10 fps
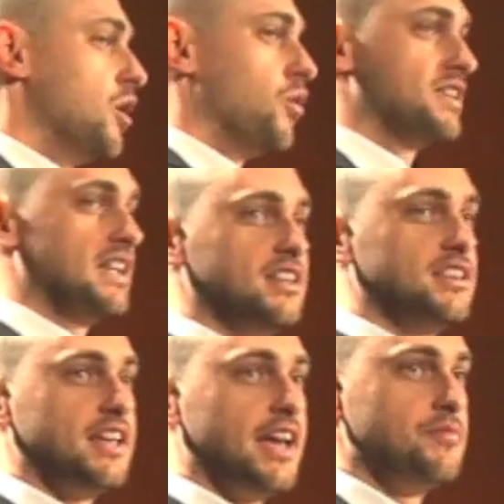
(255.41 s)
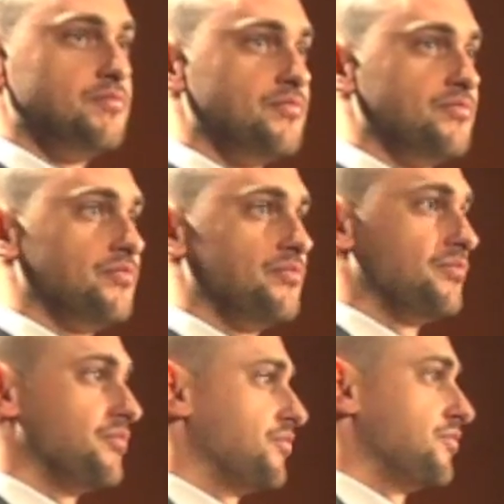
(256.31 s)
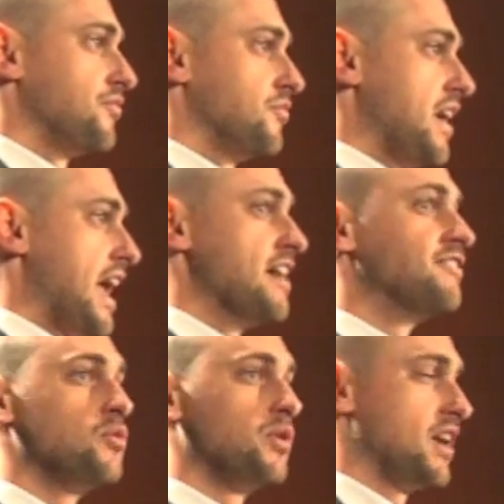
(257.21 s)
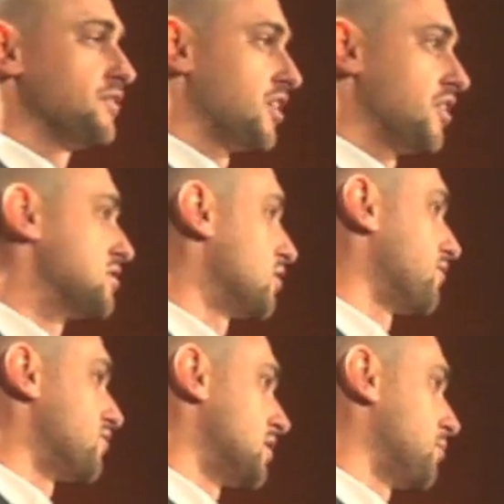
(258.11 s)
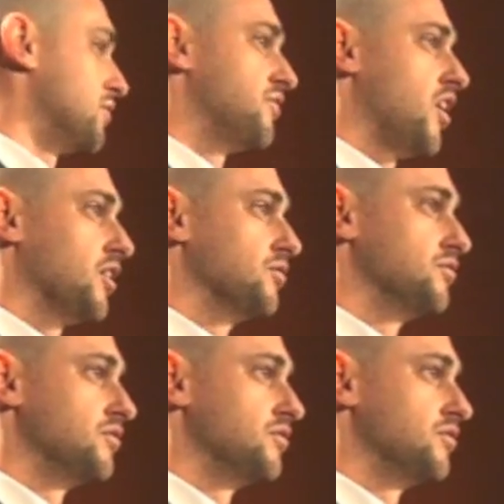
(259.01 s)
Well, at the end of the day, everyone out there is looking for someone to follow.